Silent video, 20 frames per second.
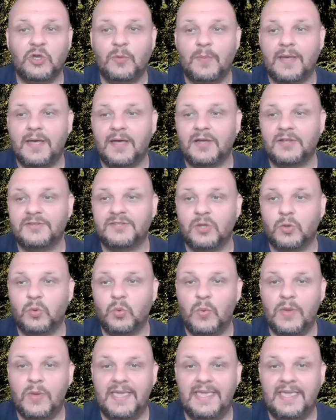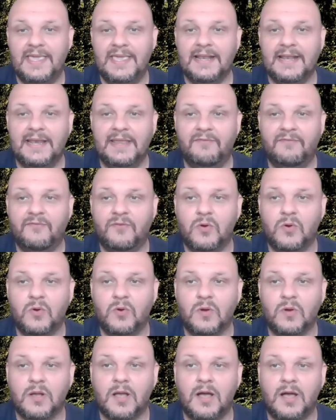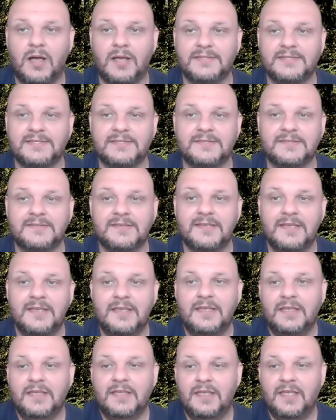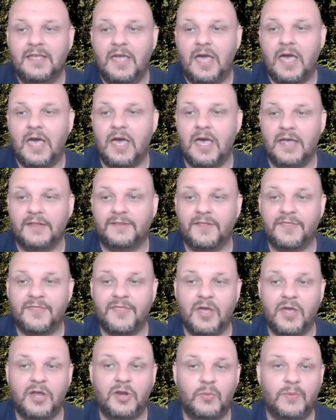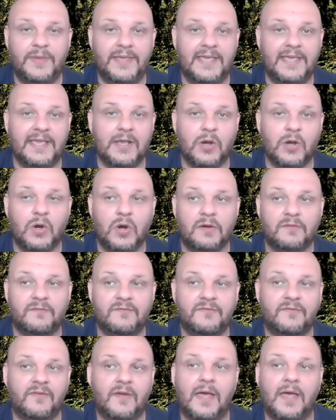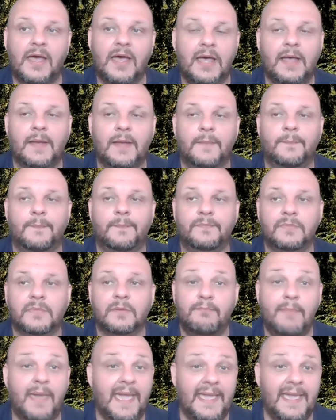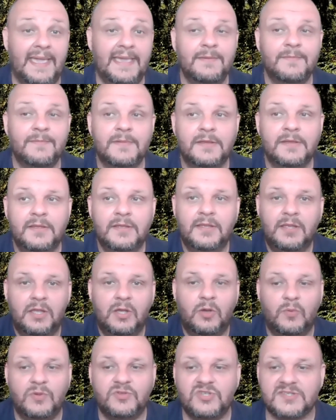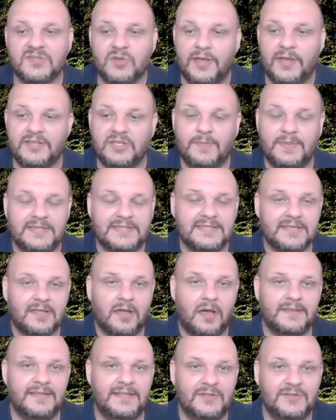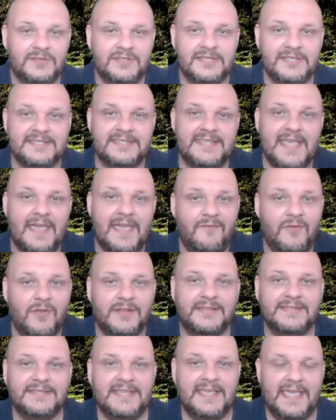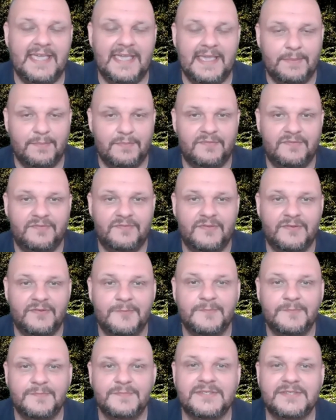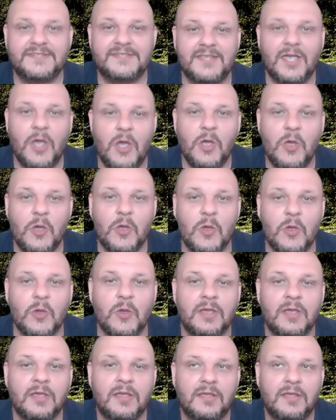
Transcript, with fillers: about the weekly forecast, uh, the third week of um, May, which is going to be starting on the 17th. So